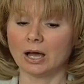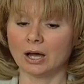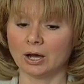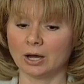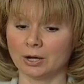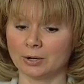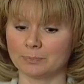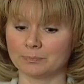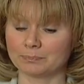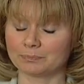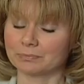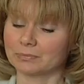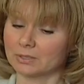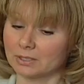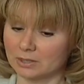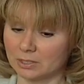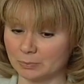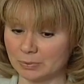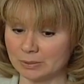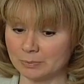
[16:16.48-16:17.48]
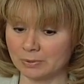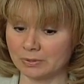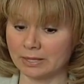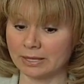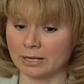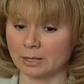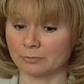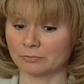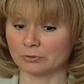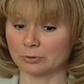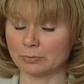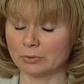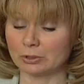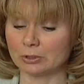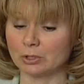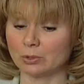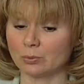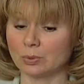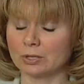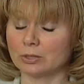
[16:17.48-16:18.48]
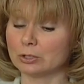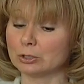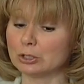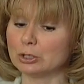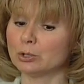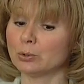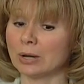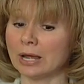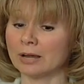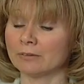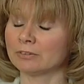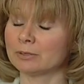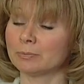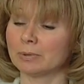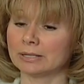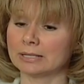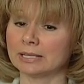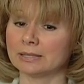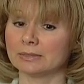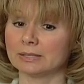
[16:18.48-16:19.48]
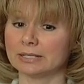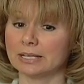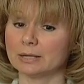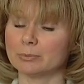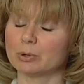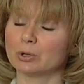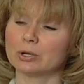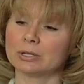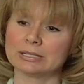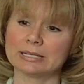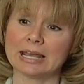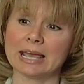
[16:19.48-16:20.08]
the people that I'm familiar with knew everybody in the neighborhood.